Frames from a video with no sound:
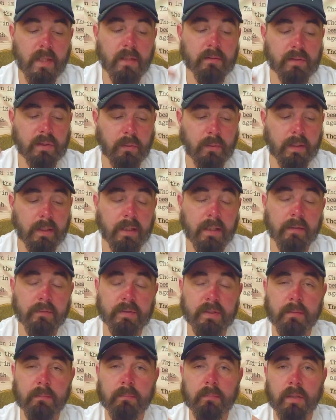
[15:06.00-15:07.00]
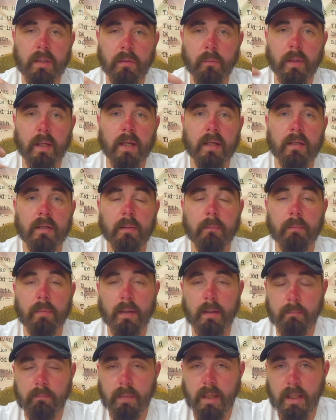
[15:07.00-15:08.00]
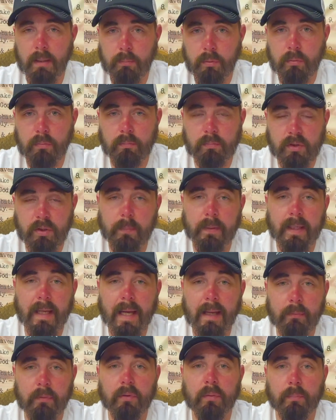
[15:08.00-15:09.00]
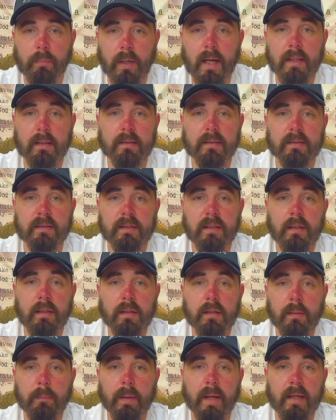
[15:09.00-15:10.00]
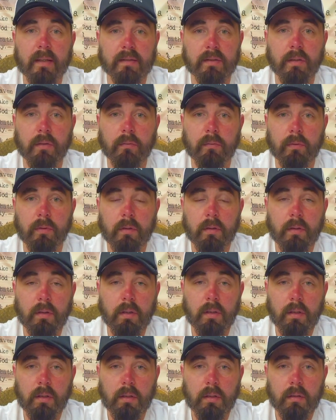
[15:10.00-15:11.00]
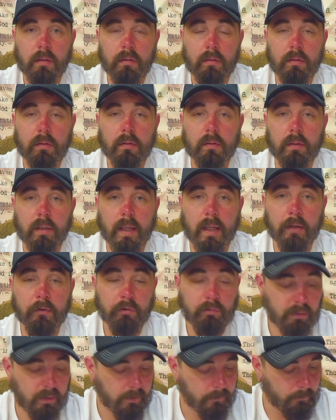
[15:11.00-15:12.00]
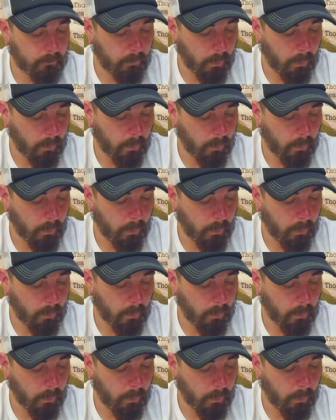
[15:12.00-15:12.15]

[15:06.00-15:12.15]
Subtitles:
So he gives them a way to be able to practice the Passover annually.